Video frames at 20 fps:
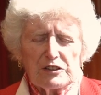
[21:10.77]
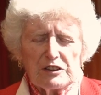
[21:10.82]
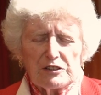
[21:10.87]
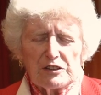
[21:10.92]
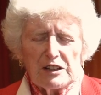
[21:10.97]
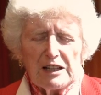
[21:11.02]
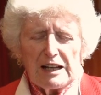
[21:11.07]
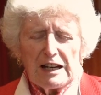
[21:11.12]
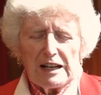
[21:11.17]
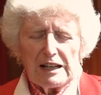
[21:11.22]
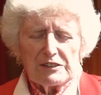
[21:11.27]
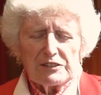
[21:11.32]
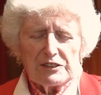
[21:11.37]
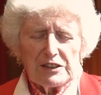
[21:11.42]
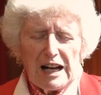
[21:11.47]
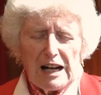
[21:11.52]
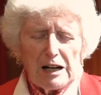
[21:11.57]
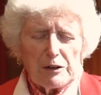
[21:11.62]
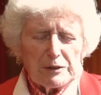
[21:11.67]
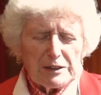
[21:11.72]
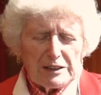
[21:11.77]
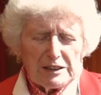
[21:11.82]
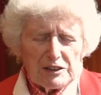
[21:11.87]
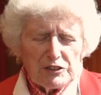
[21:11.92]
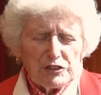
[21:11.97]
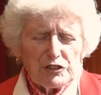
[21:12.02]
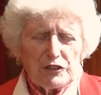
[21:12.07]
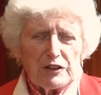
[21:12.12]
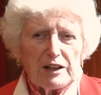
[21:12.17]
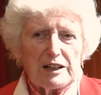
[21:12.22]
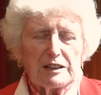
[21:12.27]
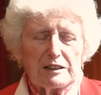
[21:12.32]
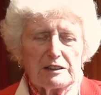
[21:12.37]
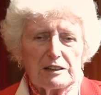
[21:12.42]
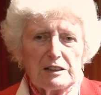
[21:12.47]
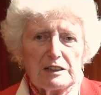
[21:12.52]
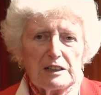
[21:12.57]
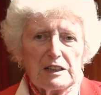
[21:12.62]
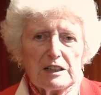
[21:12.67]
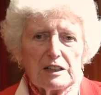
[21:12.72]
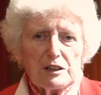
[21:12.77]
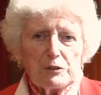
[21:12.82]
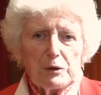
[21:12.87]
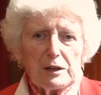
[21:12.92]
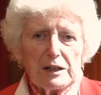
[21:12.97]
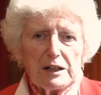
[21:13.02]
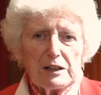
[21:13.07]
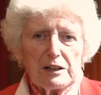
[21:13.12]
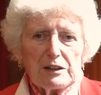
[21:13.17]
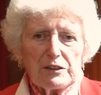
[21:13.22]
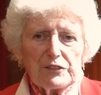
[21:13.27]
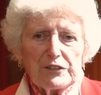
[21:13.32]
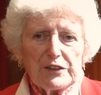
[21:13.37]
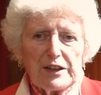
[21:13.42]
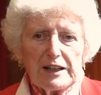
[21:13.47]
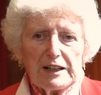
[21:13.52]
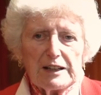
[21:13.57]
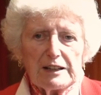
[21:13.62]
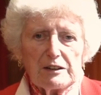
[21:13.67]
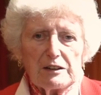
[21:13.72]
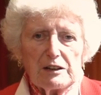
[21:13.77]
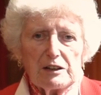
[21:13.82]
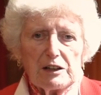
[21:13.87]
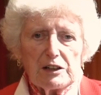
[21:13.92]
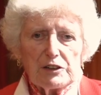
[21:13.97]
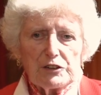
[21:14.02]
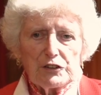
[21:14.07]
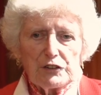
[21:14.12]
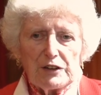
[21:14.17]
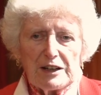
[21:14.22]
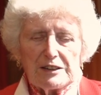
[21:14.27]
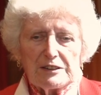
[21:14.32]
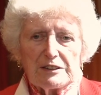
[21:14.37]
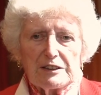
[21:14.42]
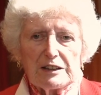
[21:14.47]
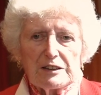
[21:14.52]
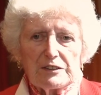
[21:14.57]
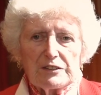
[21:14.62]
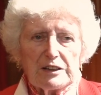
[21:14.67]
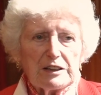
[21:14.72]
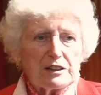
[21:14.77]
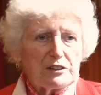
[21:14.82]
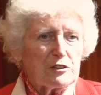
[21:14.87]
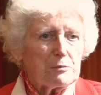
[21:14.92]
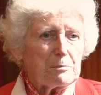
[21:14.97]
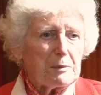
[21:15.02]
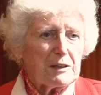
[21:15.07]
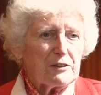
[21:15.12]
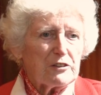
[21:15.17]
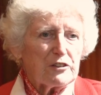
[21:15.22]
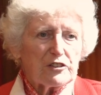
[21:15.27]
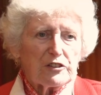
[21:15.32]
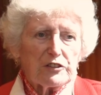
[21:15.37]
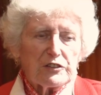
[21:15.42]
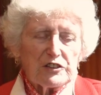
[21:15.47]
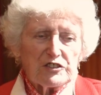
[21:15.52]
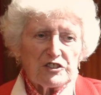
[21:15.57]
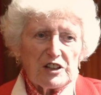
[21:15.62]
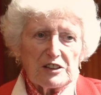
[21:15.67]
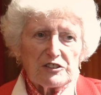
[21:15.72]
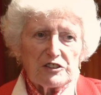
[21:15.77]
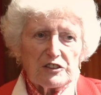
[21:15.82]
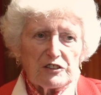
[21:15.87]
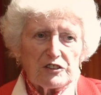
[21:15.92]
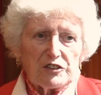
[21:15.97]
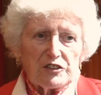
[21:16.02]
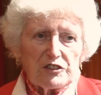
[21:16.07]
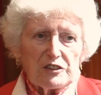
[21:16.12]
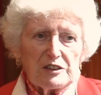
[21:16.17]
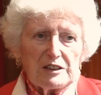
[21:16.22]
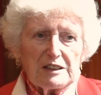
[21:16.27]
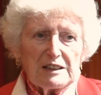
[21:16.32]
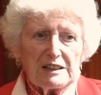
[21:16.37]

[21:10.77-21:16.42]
And, and now in Israel, where they are threatening the independence of the judges.